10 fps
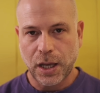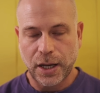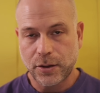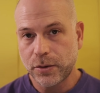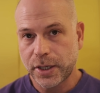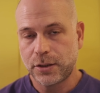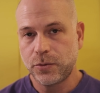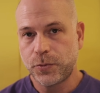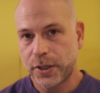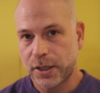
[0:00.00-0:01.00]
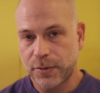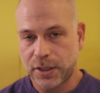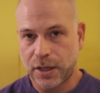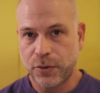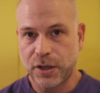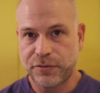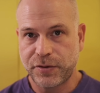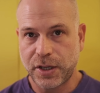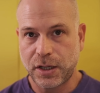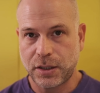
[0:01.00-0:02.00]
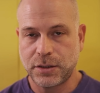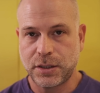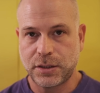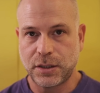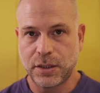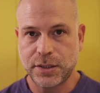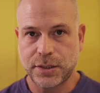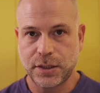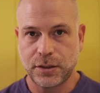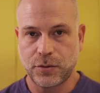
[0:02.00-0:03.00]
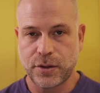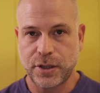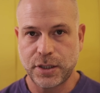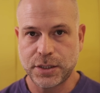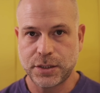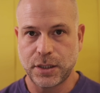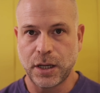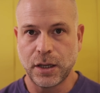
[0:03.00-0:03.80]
I don't want to get too poetic, but I really feel that listening to things